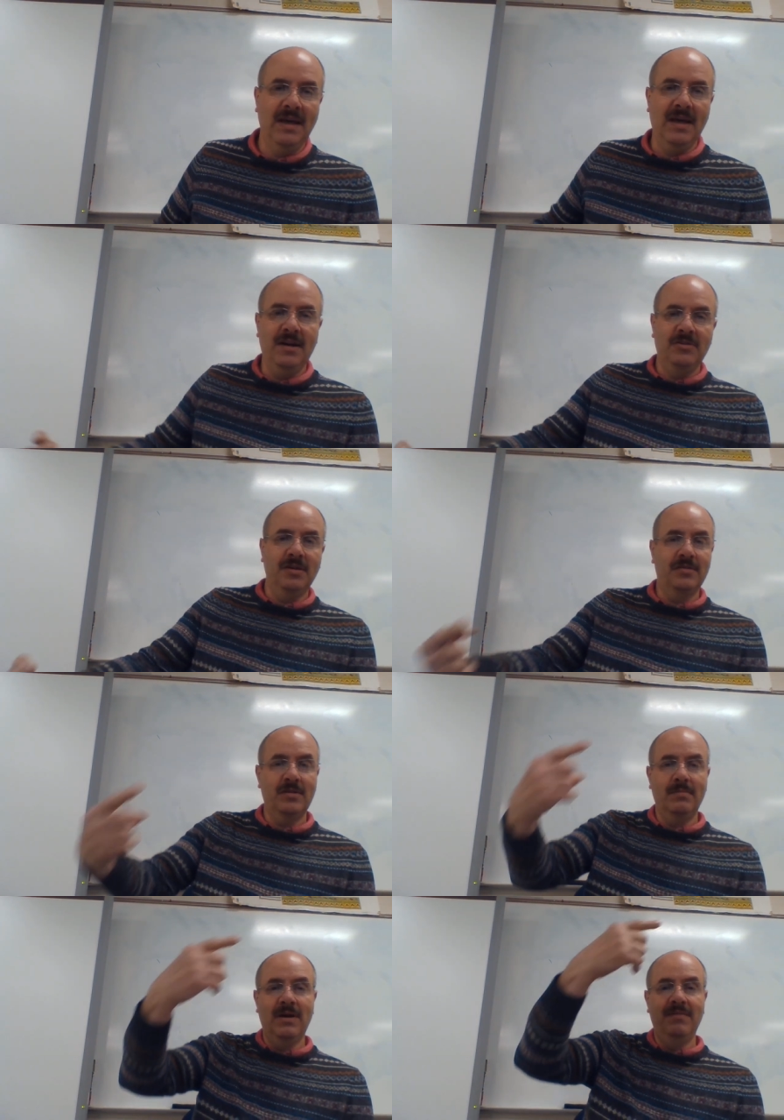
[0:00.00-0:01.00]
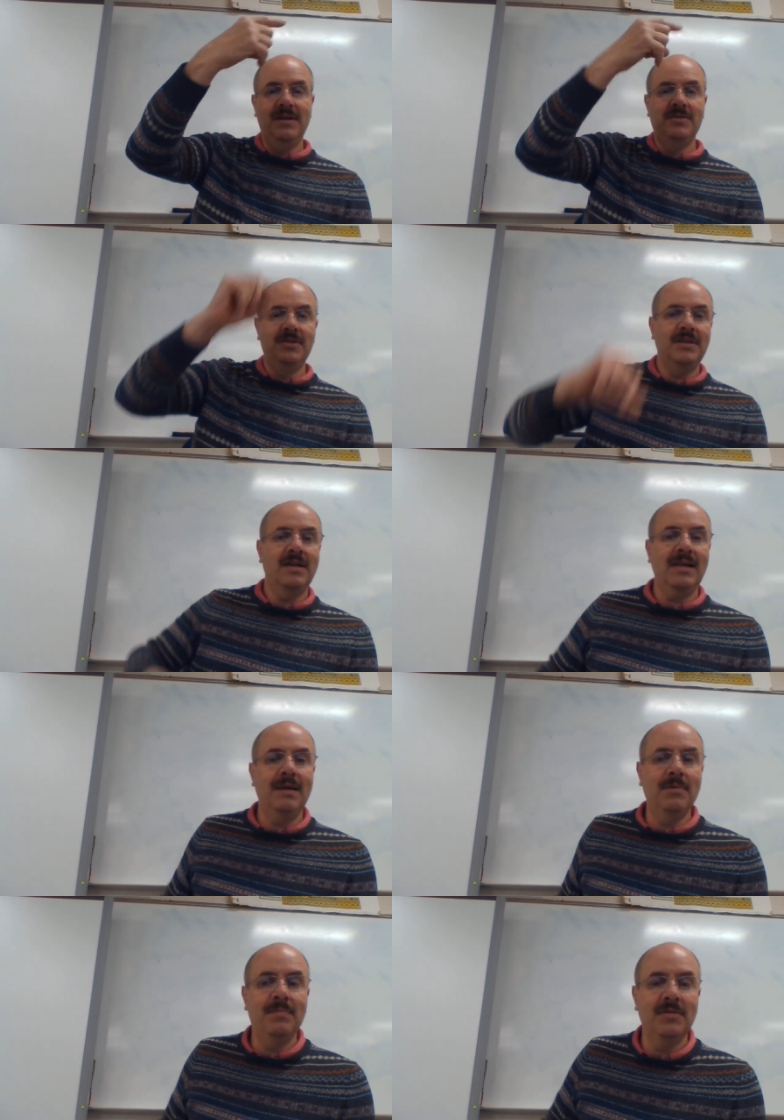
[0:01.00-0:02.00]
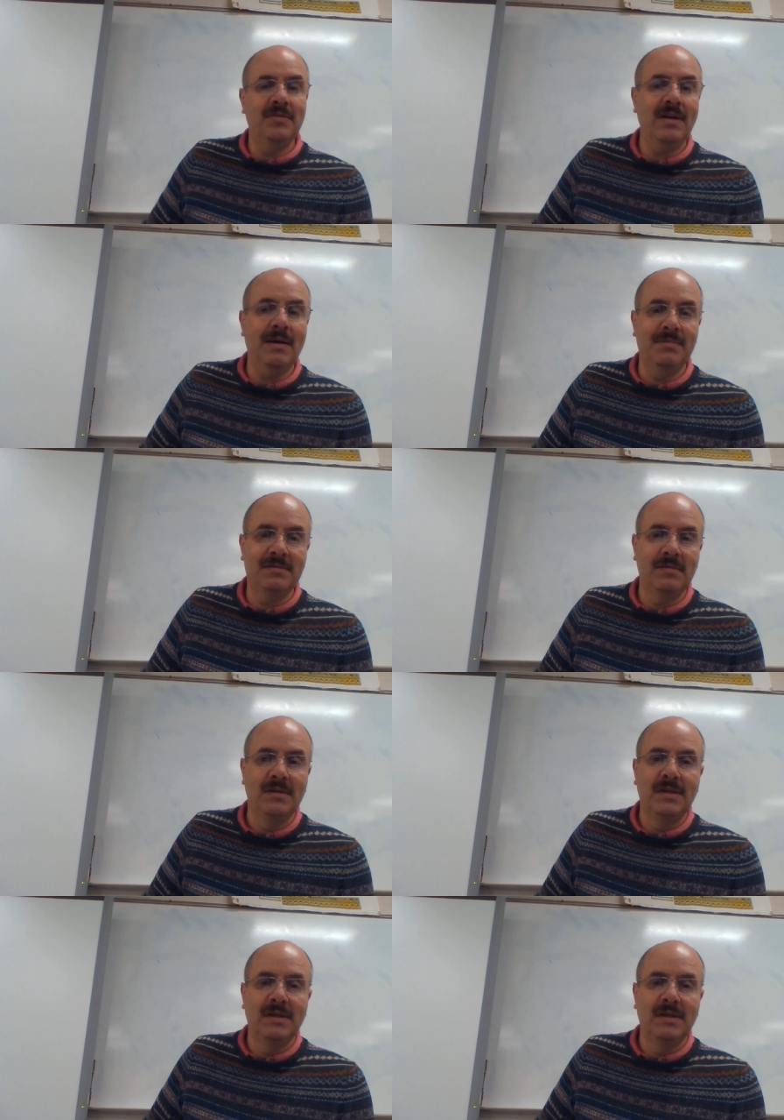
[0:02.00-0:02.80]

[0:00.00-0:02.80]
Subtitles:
And it took a certain amount of energy to climb up those steps.